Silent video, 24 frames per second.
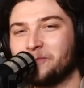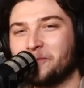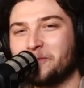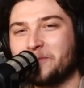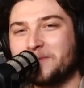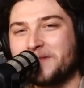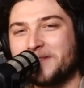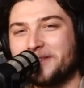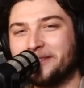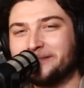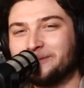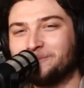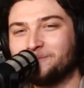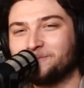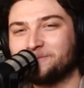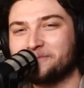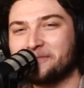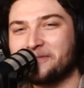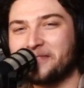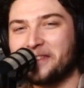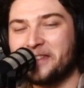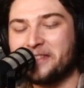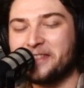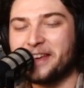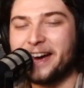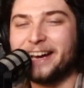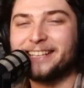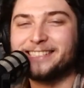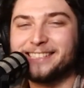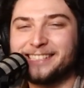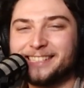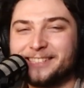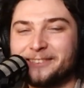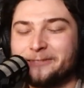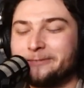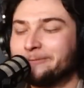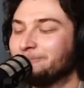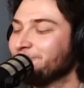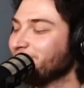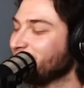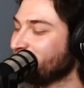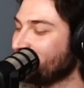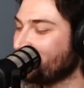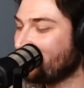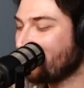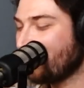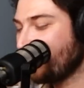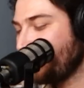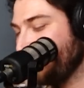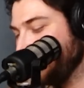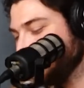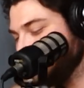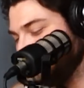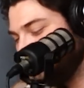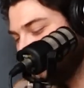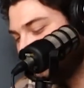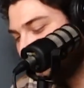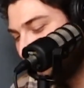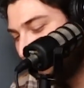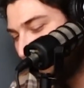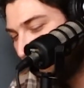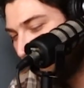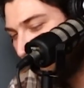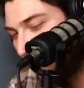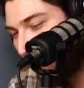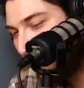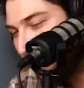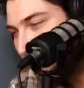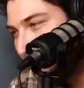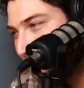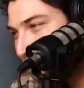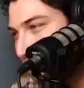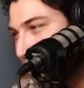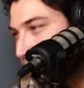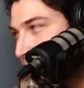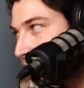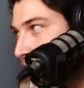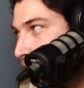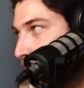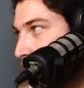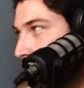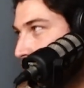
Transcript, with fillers: It's great. Cause at first, I sipped it and I go, huh,